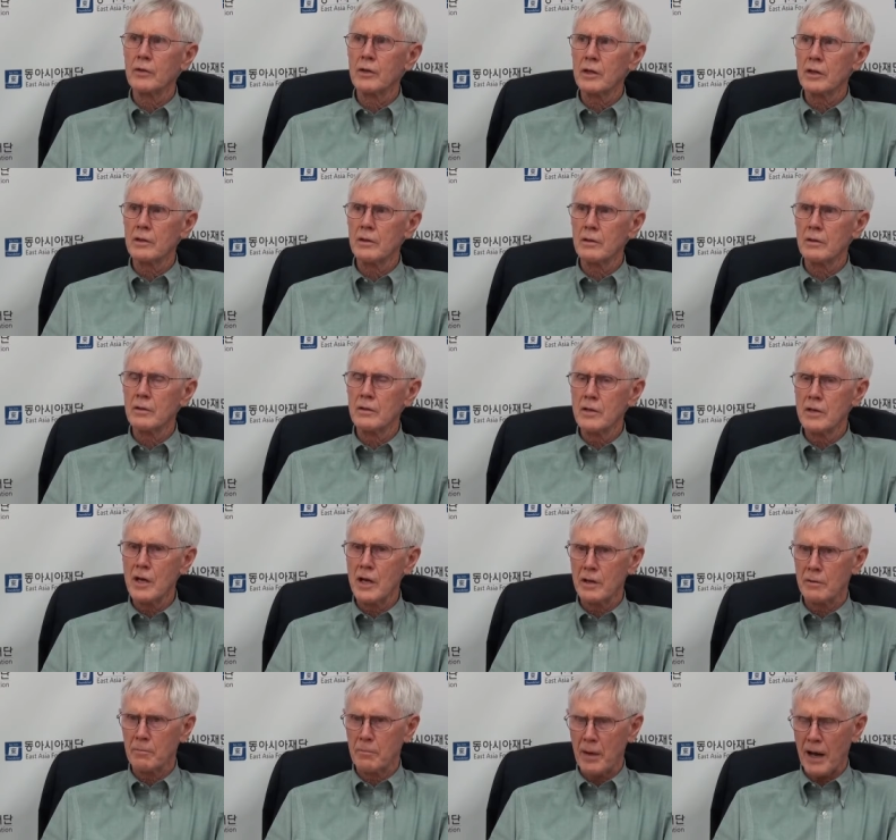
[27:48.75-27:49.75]
did
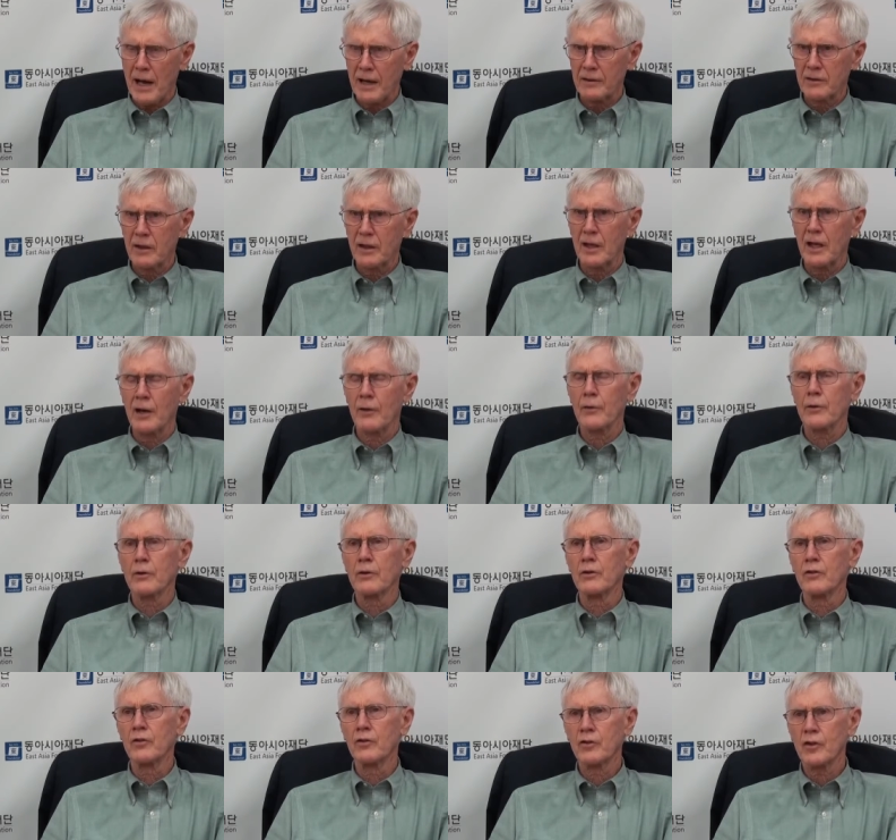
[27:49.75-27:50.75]
knit back
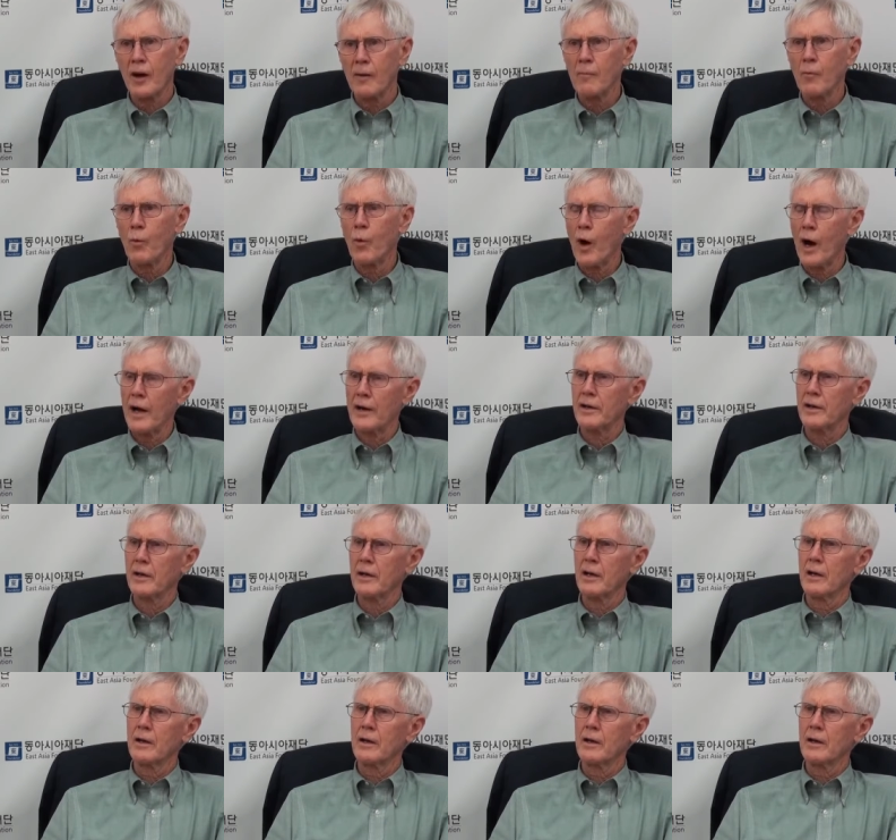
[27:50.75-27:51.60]
together somewhat.